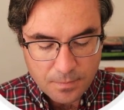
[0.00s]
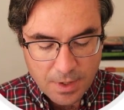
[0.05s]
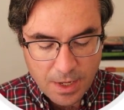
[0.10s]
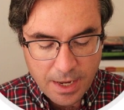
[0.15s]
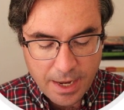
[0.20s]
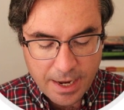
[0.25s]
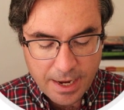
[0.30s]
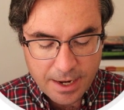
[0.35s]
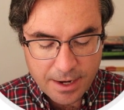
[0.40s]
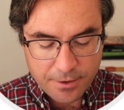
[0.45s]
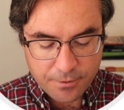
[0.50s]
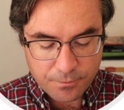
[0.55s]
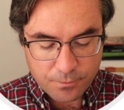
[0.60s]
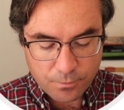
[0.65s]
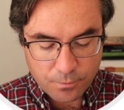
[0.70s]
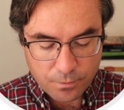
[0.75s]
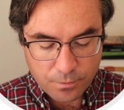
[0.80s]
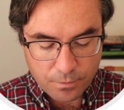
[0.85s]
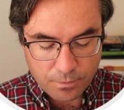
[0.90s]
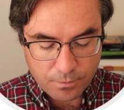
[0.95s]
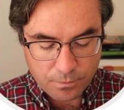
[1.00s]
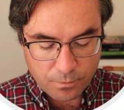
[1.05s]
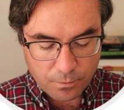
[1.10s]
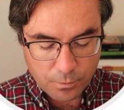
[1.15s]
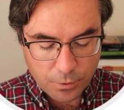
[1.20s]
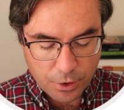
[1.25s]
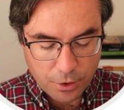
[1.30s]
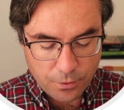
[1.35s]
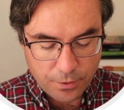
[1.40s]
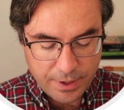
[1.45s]
And
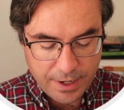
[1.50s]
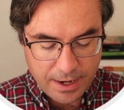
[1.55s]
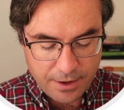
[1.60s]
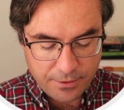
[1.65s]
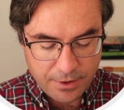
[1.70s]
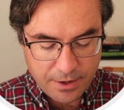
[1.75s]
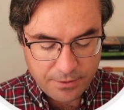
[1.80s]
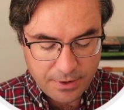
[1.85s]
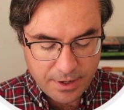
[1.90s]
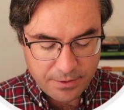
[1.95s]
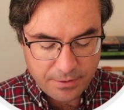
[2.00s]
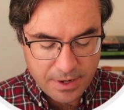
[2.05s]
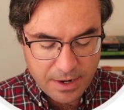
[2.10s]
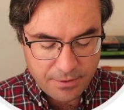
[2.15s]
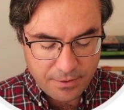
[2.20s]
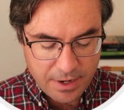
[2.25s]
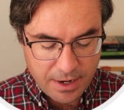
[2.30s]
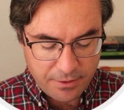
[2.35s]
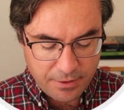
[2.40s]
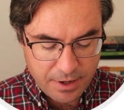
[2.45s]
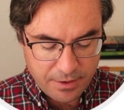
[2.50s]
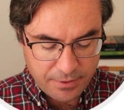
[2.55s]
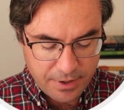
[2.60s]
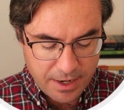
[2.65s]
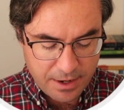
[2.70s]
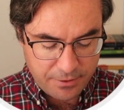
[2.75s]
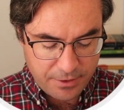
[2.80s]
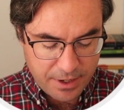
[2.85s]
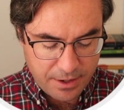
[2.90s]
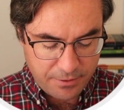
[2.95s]
we're going down, down, down, down, down, down,
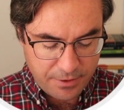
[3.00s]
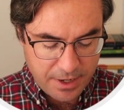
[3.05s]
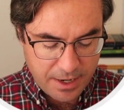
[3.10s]
down, down,